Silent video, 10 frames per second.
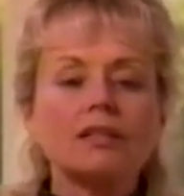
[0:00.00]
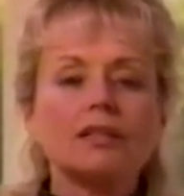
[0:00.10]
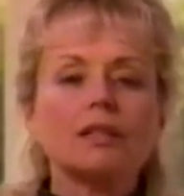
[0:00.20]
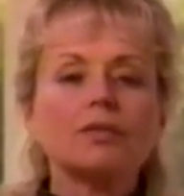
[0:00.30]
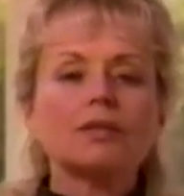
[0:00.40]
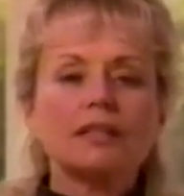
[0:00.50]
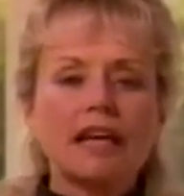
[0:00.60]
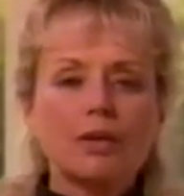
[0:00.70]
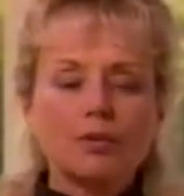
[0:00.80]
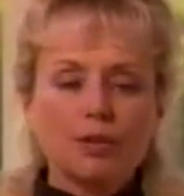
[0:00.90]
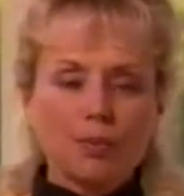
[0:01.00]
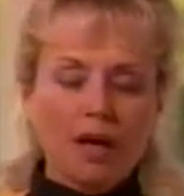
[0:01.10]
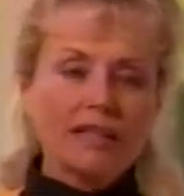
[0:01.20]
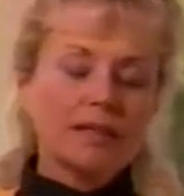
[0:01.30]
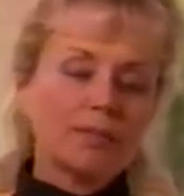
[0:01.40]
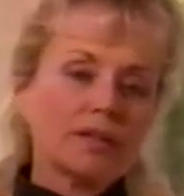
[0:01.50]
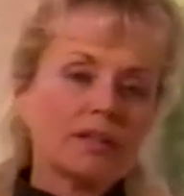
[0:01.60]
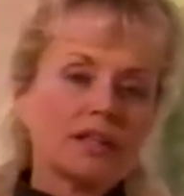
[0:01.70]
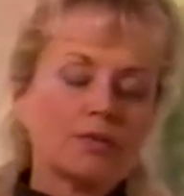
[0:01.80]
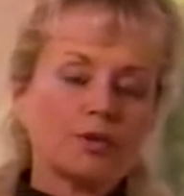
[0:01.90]
to do is take
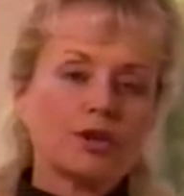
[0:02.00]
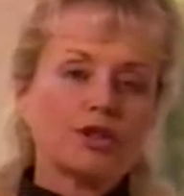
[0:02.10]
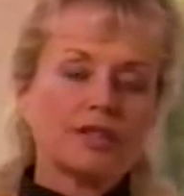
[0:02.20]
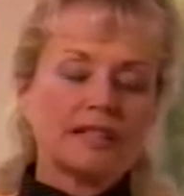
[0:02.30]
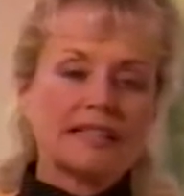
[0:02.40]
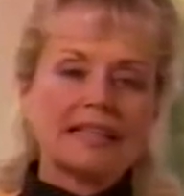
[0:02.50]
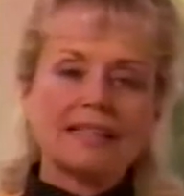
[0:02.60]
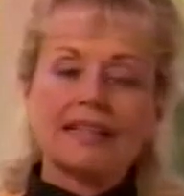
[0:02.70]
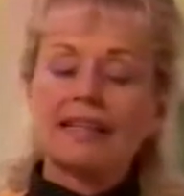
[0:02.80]
responsibility for your disease.